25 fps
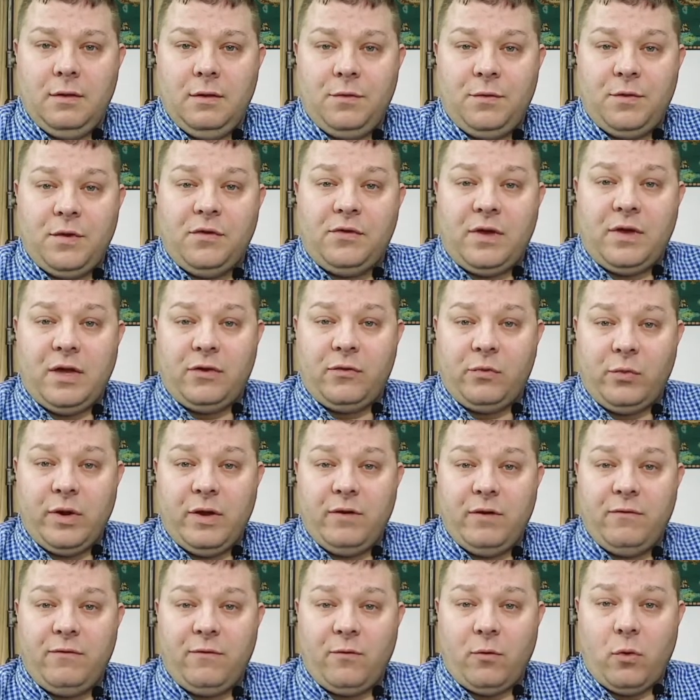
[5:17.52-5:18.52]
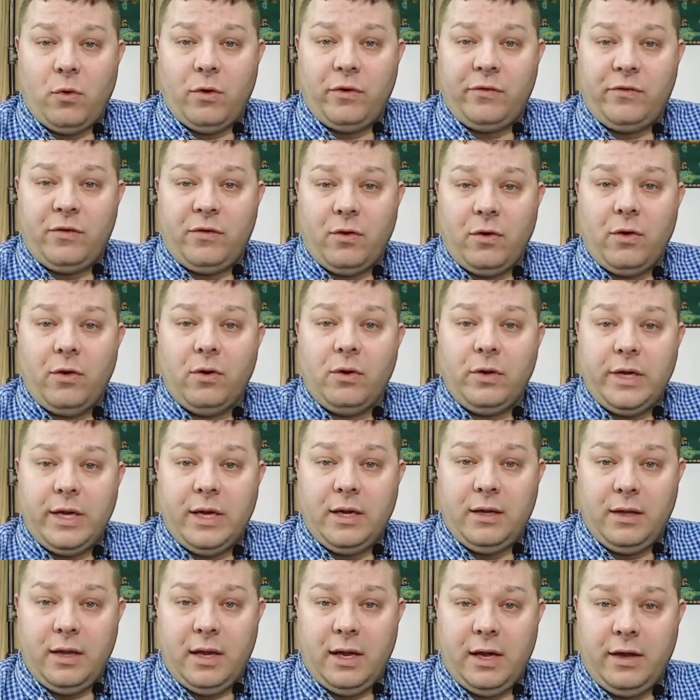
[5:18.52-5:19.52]
This gets reinforced early
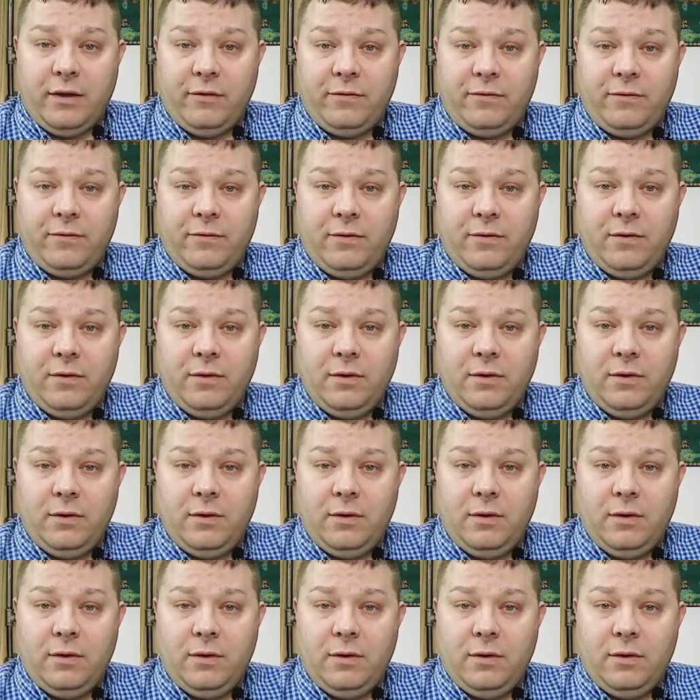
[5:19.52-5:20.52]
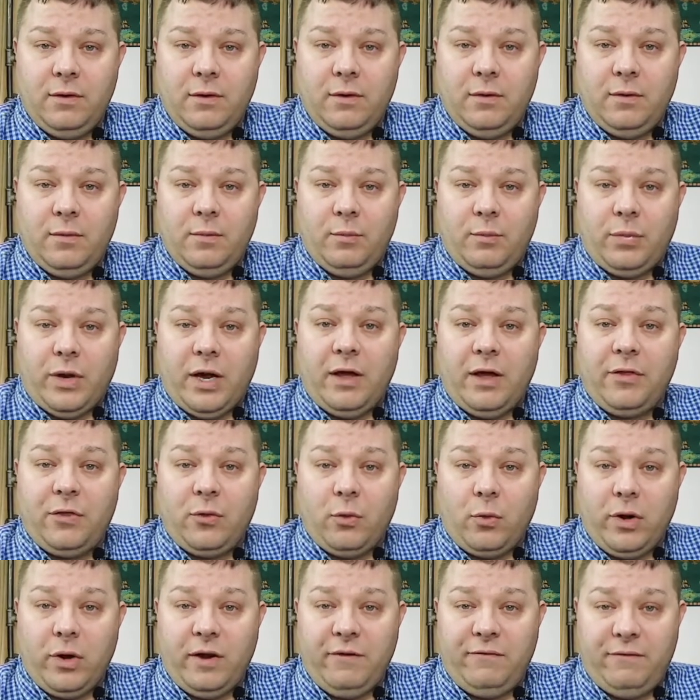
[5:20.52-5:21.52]
in life by
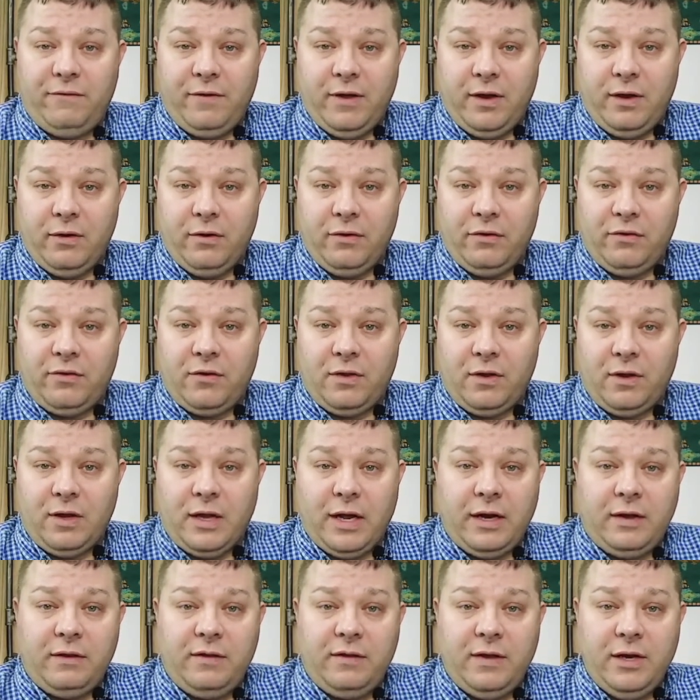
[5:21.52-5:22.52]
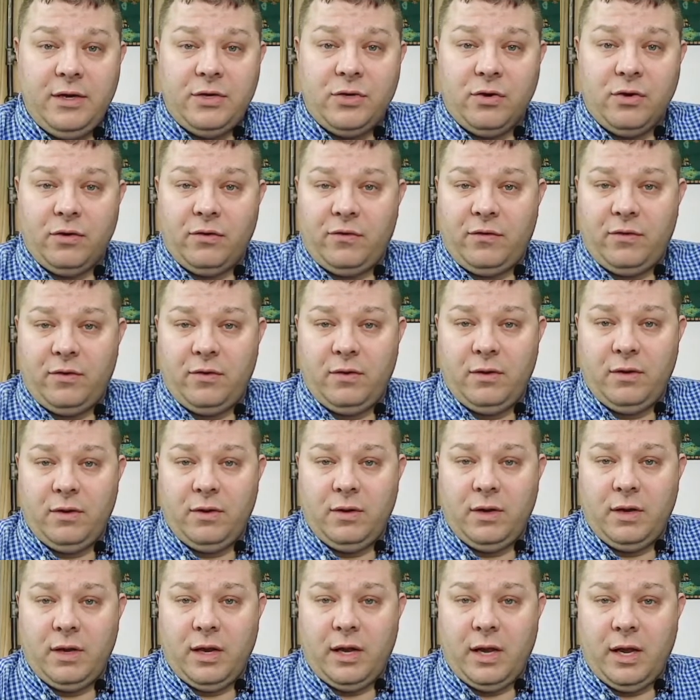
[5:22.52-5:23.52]
authority figures like teachers
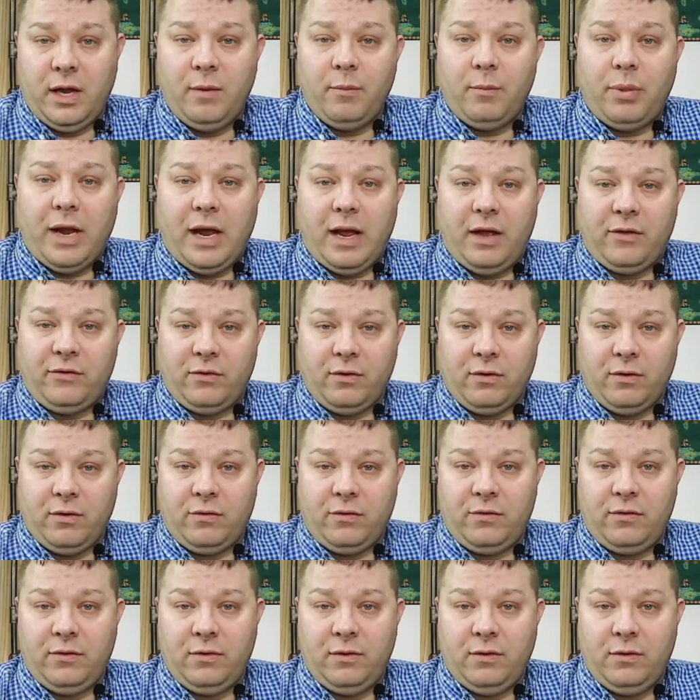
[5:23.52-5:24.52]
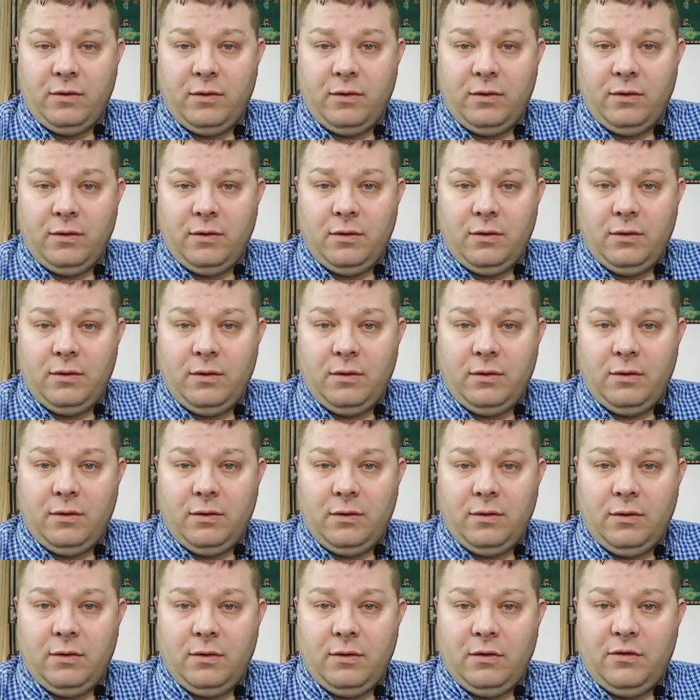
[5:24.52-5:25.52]
and pastors,
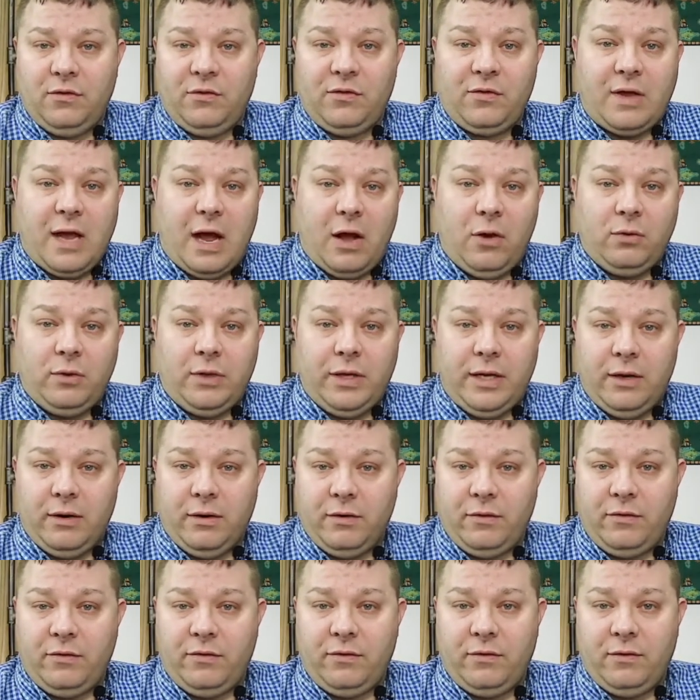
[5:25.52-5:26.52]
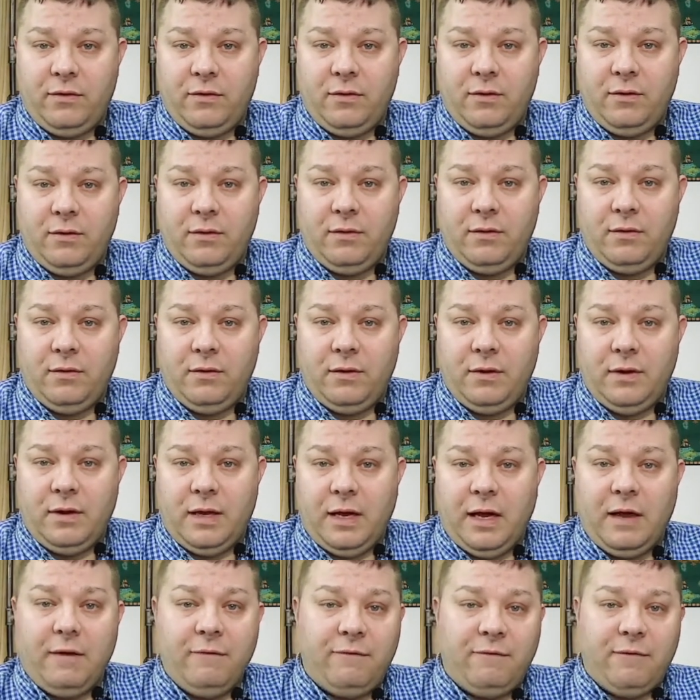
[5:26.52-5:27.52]
scout leaders,
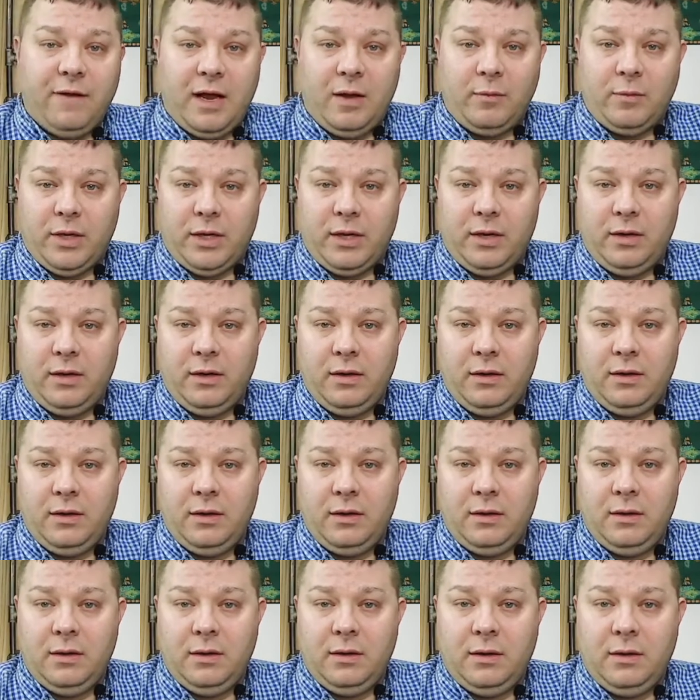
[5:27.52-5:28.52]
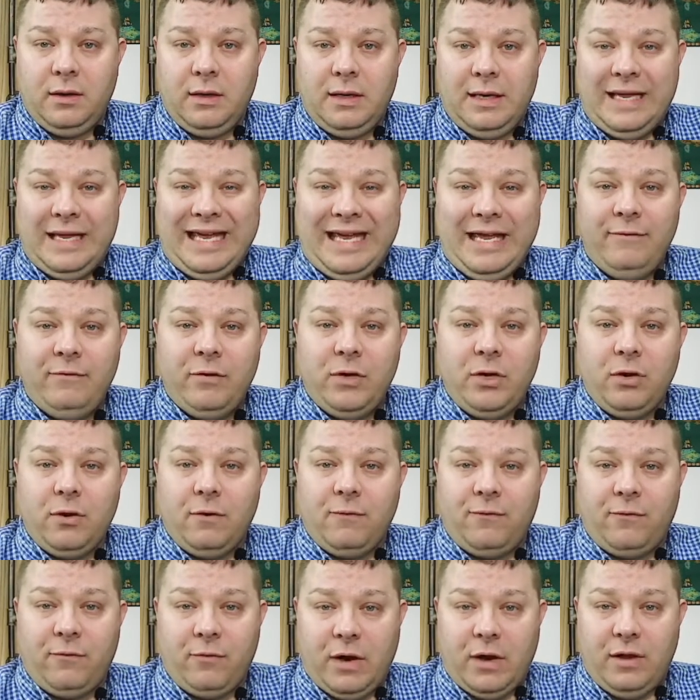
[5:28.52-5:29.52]
and family. Even
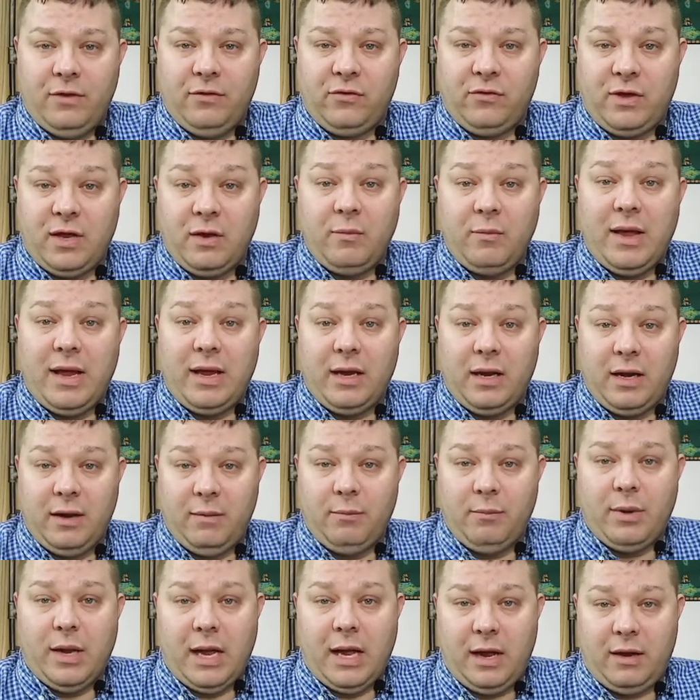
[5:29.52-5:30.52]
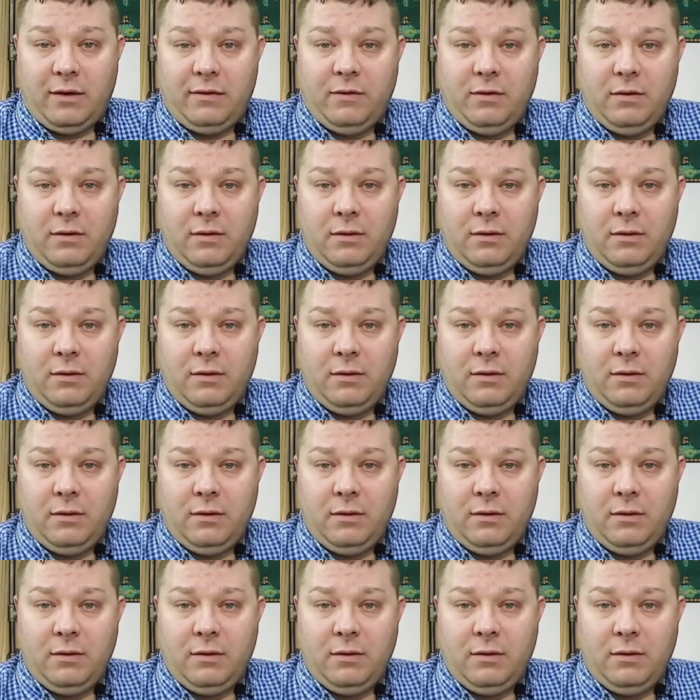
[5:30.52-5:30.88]
your friends can make an impact.